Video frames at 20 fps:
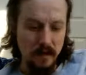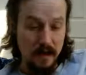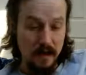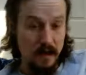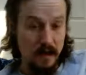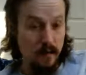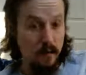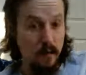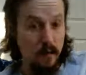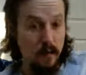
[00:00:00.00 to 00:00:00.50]

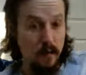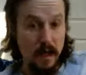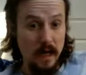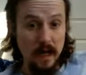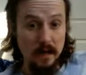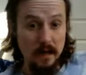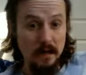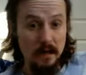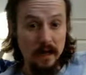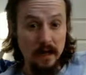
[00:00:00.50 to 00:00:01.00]
get
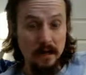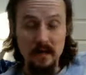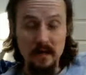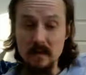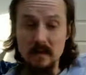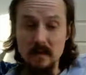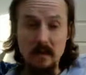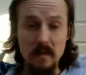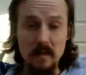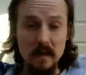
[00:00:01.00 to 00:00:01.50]
way
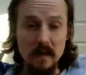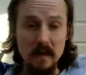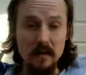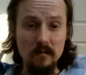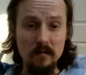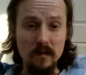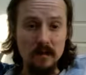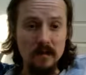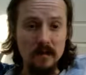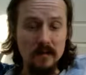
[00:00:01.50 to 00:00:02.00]
past the
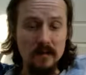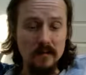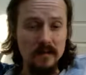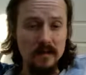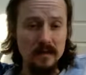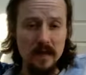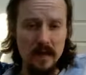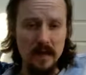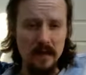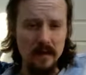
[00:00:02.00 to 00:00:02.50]
rings of
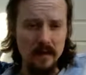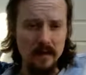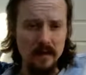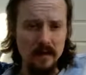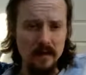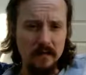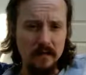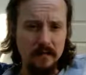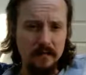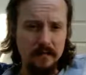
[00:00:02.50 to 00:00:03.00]

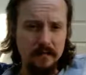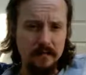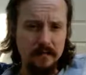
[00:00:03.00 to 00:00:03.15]
Saturn.